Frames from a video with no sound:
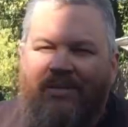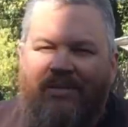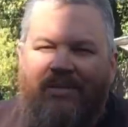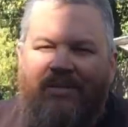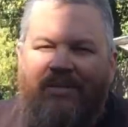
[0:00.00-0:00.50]

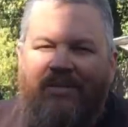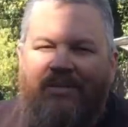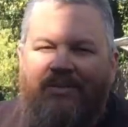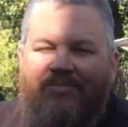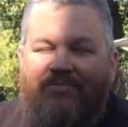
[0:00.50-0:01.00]

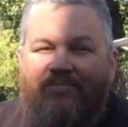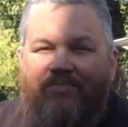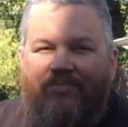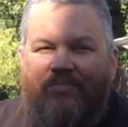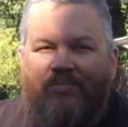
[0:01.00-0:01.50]

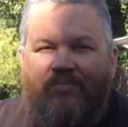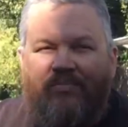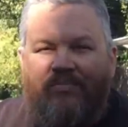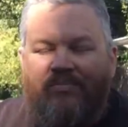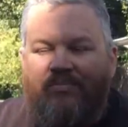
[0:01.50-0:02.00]

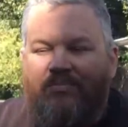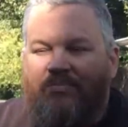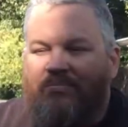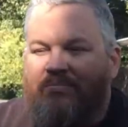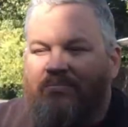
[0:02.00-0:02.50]

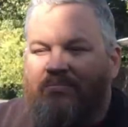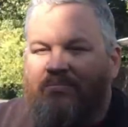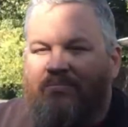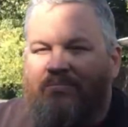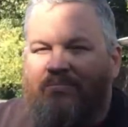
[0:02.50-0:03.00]

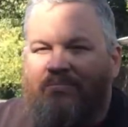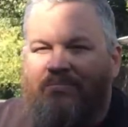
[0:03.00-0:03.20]
No words are spoken by the person on screen.